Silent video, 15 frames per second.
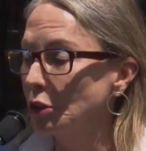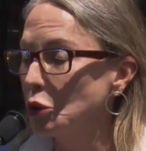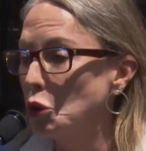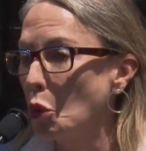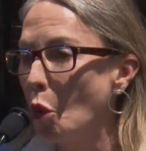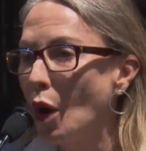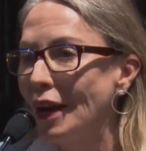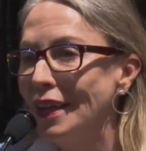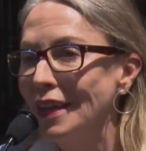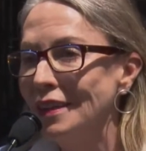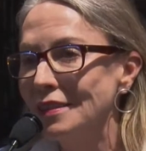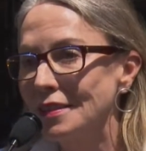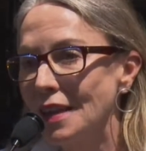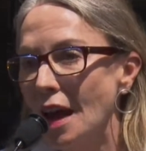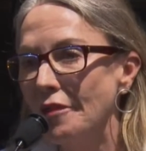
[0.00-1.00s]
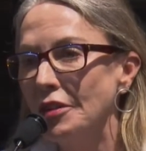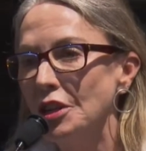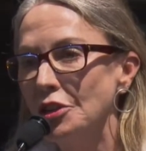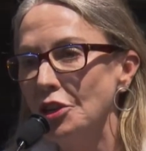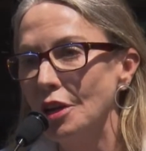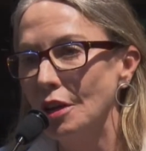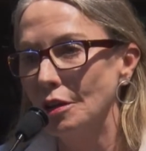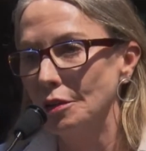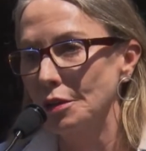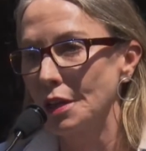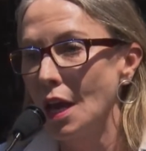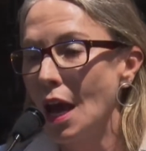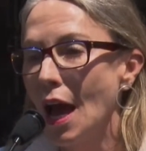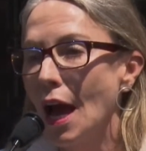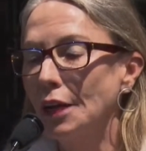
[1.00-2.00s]
27 years
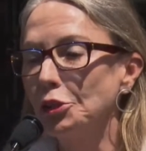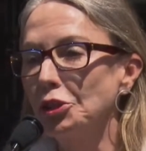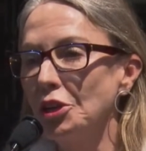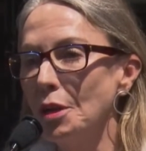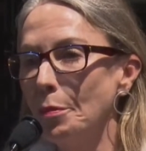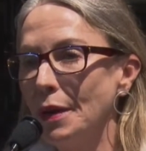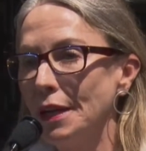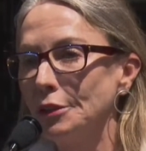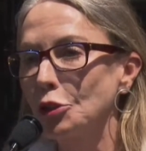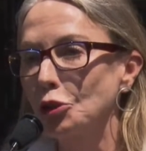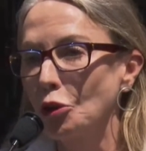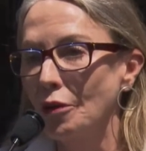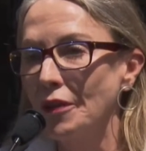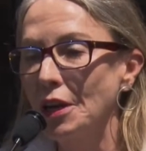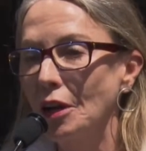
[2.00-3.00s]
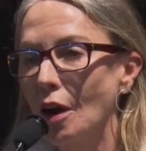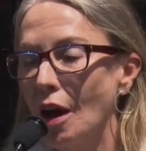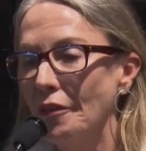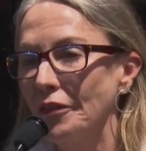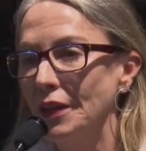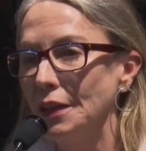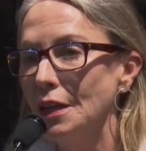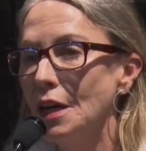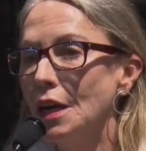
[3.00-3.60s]
has she been serving coffee